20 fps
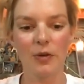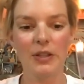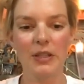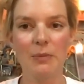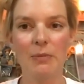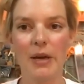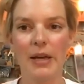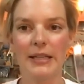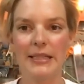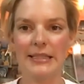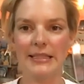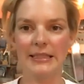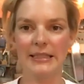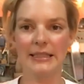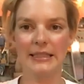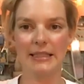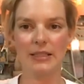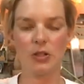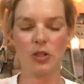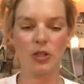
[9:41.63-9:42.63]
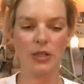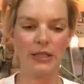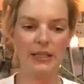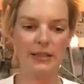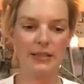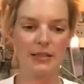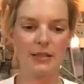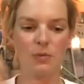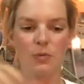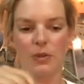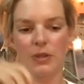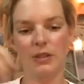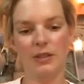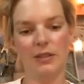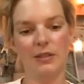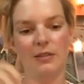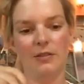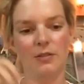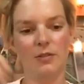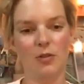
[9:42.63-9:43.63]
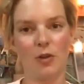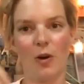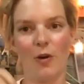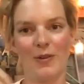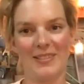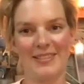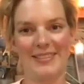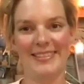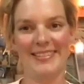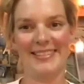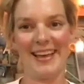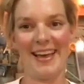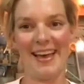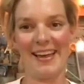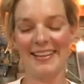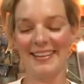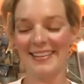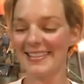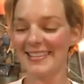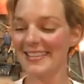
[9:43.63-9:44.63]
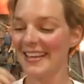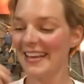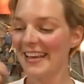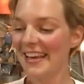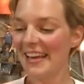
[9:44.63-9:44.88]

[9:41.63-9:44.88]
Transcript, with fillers: he makes these sheets where he draws designs,